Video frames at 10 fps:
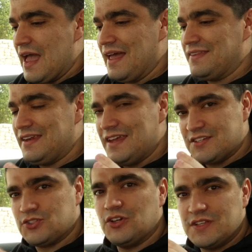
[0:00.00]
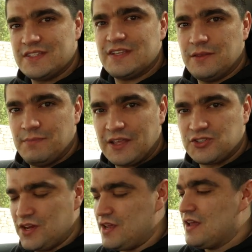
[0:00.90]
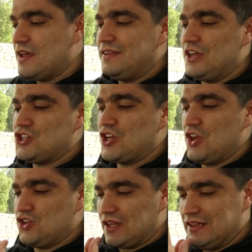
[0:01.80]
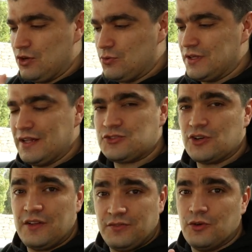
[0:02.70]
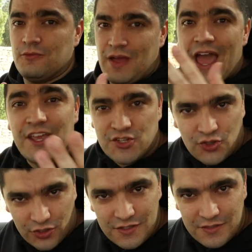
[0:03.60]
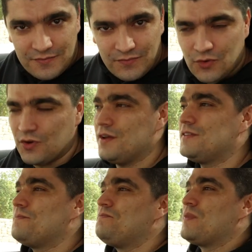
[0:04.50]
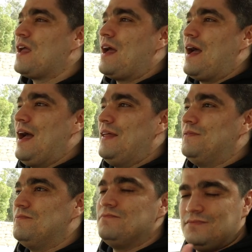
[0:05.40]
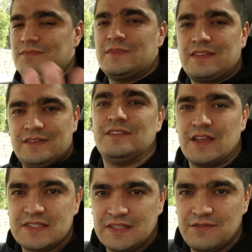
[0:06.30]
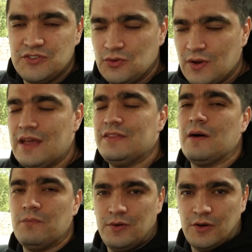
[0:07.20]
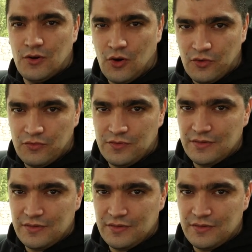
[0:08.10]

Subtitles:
And in a solid state battery, they change that liquid electrolyte for a solid, right? And that thus gives you a number of